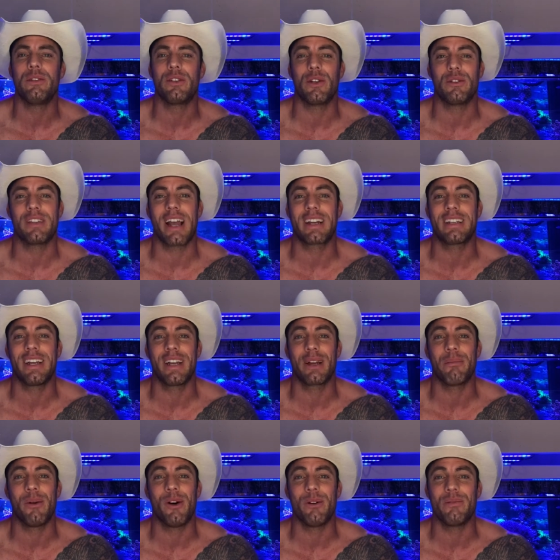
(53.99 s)
those actinic
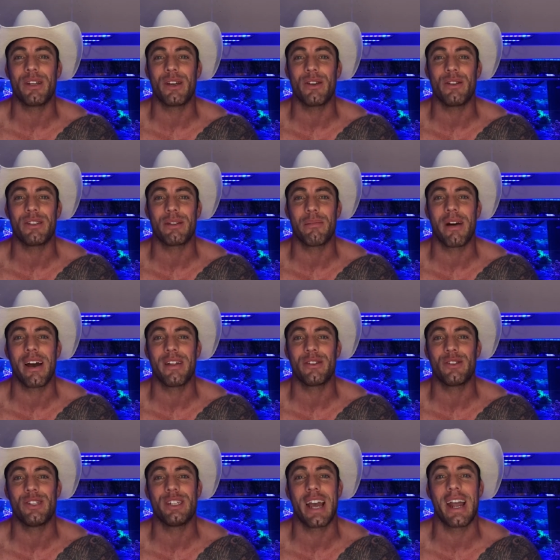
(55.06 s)
bulbs that you used to buy, those
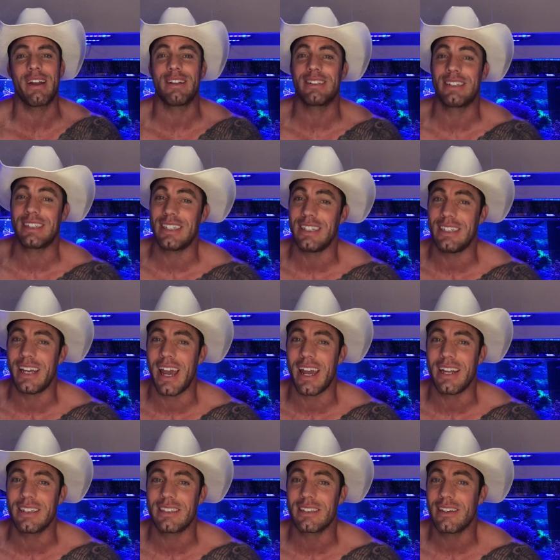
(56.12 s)
giant
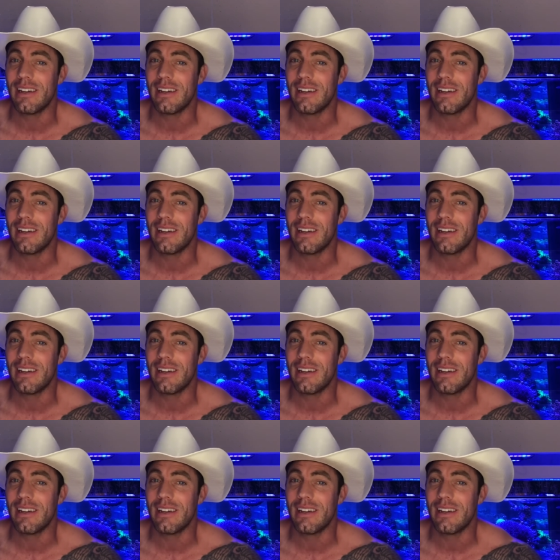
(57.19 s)
T8s